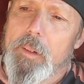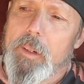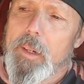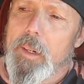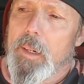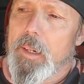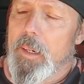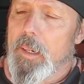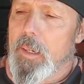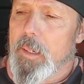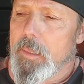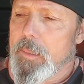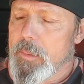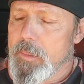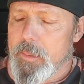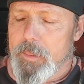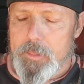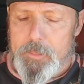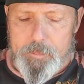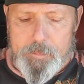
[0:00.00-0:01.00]
and
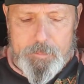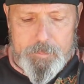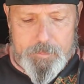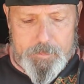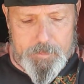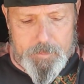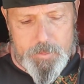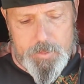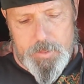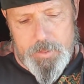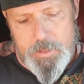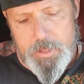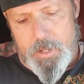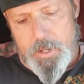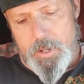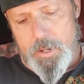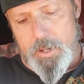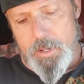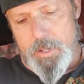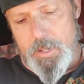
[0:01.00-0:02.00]
turn
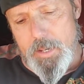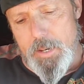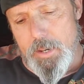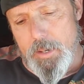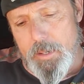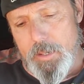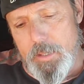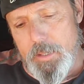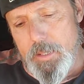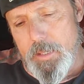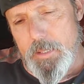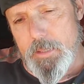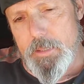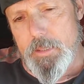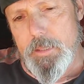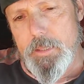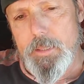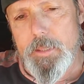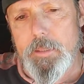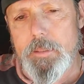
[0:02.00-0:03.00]
on the air
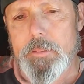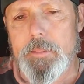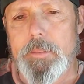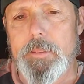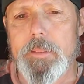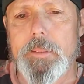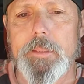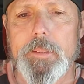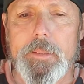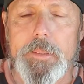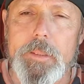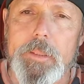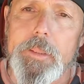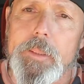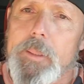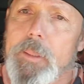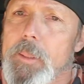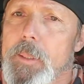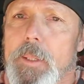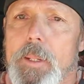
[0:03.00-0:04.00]
conditioner,
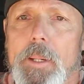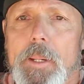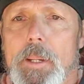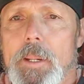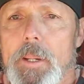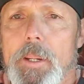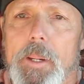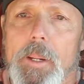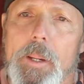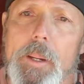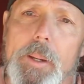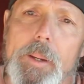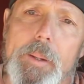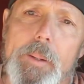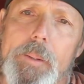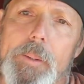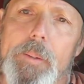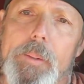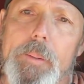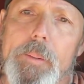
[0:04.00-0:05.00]

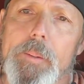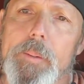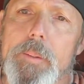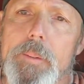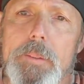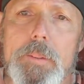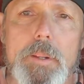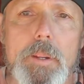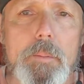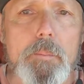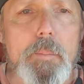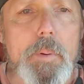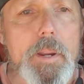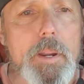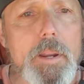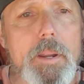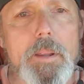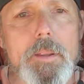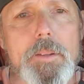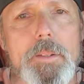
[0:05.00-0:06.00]
and it's like,
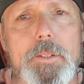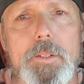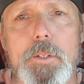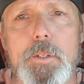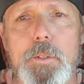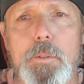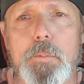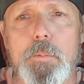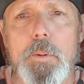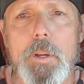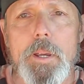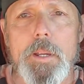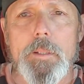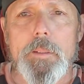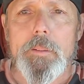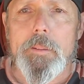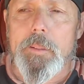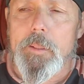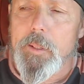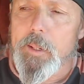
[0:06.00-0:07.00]
man, I was
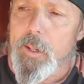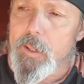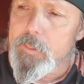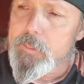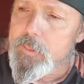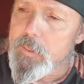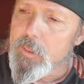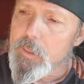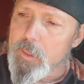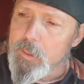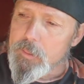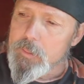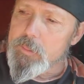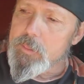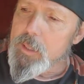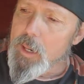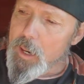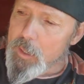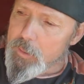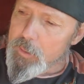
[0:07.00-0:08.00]
sweating, and I was like,
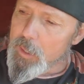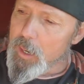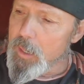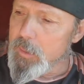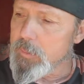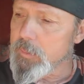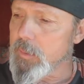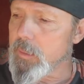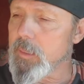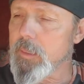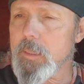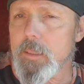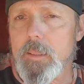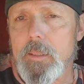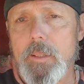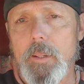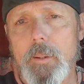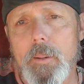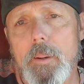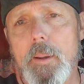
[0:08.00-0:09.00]
I'd like to get
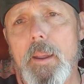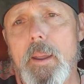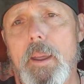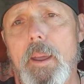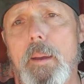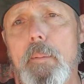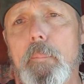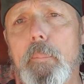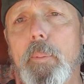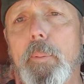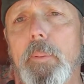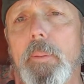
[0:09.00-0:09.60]
a nap,